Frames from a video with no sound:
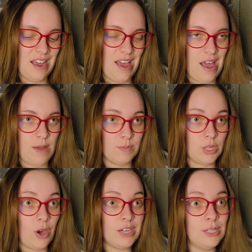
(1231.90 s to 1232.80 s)
I'm
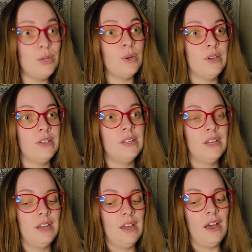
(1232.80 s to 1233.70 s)
sorry, too.
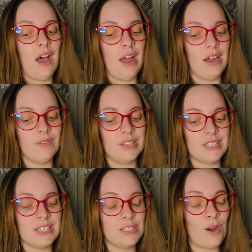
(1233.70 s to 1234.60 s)
I
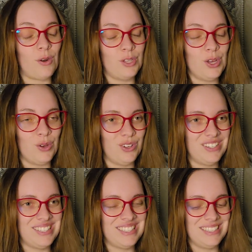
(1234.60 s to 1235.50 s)
obviously startled you.
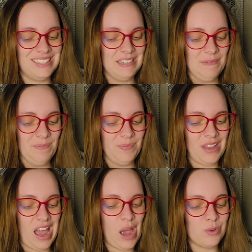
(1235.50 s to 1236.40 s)

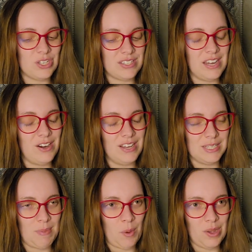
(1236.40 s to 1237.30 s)
I was just curious
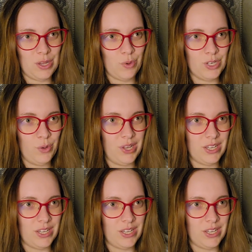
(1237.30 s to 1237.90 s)
about what you were doing.